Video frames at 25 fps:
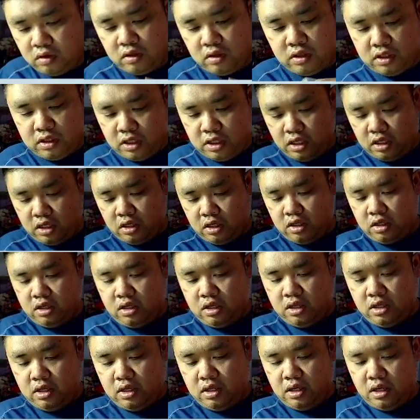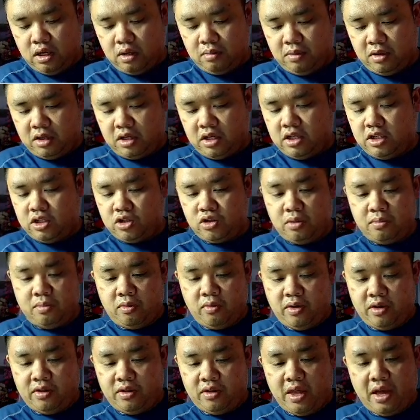So I'm not going to trim
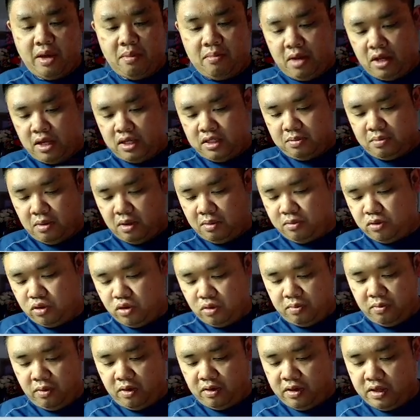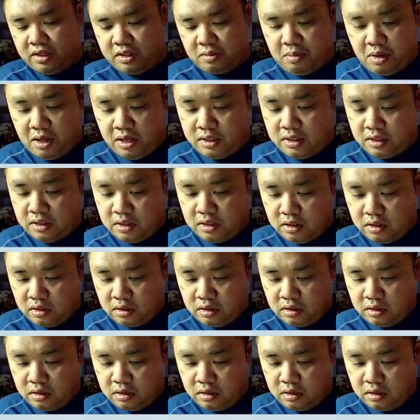around that base, but I'm going to trim around this base.